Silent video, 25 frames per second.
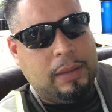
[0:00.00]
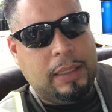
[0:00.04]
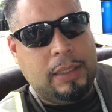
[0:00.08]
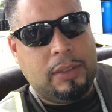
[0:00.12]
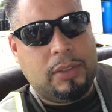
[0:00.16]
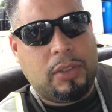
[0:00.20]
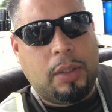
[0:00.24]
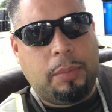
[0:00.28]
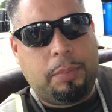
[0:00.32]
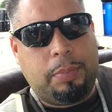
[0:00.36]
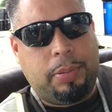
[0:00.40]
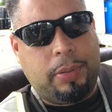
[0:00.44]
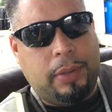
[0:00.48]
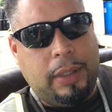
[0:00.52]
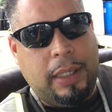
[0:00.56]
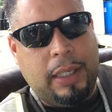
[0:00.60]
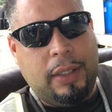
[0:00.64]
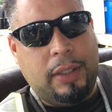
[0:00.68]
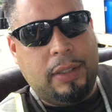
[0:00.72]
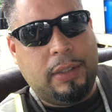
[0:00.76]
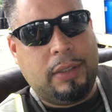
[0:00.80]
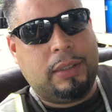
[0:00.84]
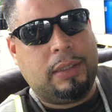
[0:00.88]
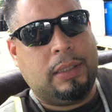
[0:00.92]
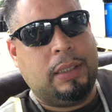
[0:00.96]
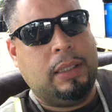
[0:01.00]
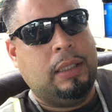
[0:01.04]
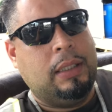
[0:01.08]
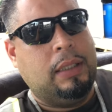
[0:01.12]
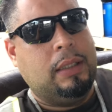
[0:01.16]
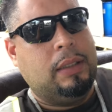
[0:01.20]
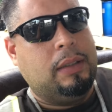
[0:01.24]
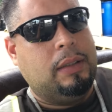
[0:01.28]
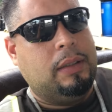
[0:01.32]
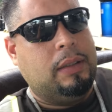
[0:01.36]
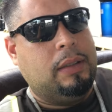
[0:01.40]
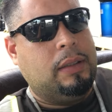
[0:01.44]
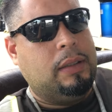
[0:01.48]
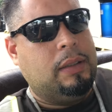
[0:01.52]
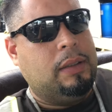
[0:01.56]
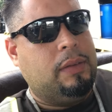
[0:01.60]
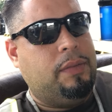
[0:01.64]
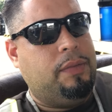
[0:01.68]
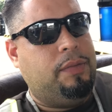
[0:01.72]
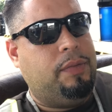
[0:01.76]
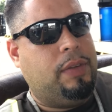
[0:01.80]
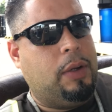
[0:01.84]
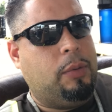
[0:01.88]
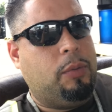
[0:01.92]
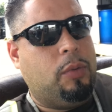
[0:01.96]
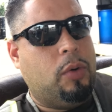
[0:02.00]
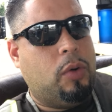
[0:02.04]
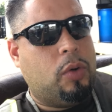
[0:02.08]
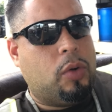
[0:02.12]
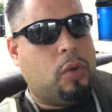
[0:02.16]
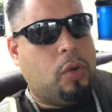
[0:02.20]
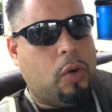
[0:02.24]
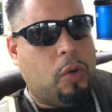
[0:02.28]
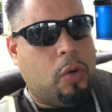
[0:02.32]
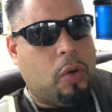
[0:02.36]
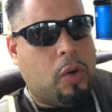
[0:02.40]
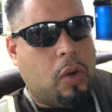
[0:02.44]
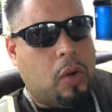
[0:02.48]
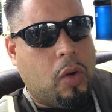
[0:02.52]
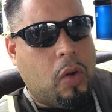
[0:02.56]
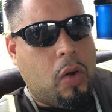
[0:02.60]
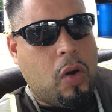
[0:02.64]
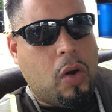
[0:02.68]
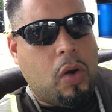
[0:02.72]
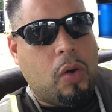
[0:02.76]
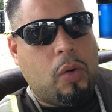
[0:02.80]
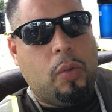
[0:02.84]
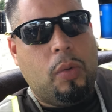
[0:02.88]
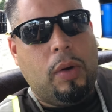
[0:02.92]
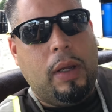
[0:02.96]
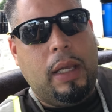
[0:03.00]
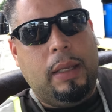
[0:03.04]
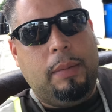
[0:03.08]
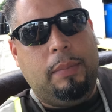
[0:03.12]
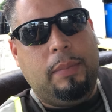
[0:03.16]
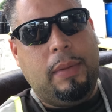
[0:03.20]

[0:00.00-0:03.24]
These are prayers that will go a long way,